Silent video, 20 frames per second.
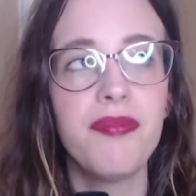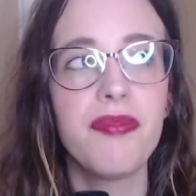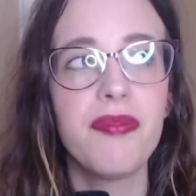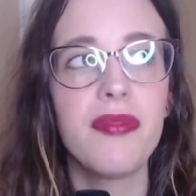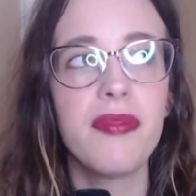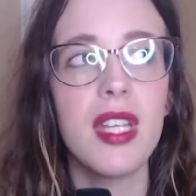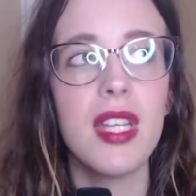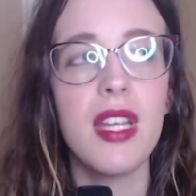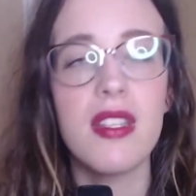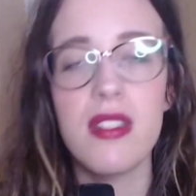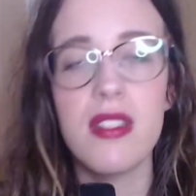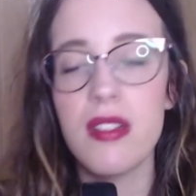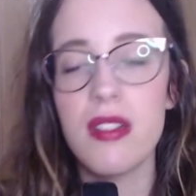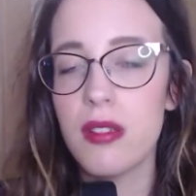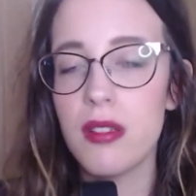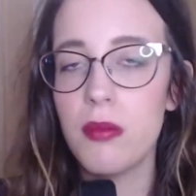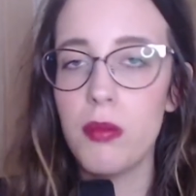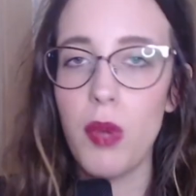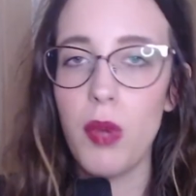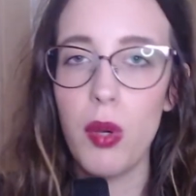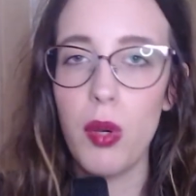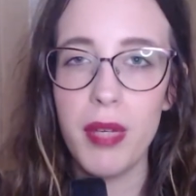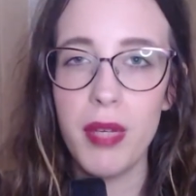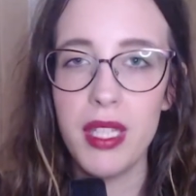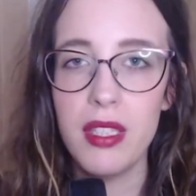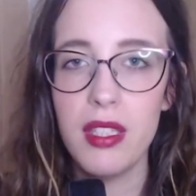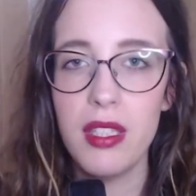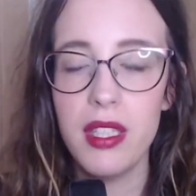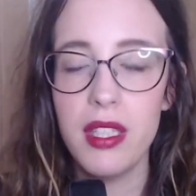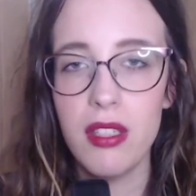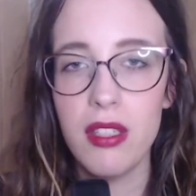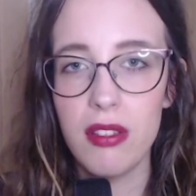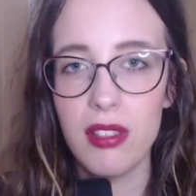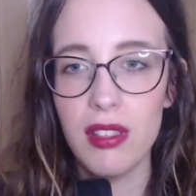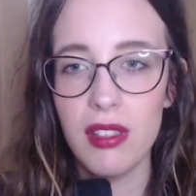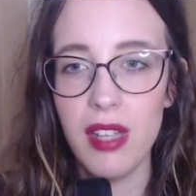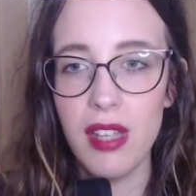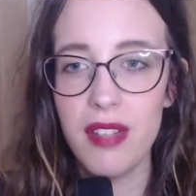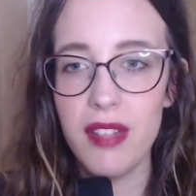a certain moment in your life.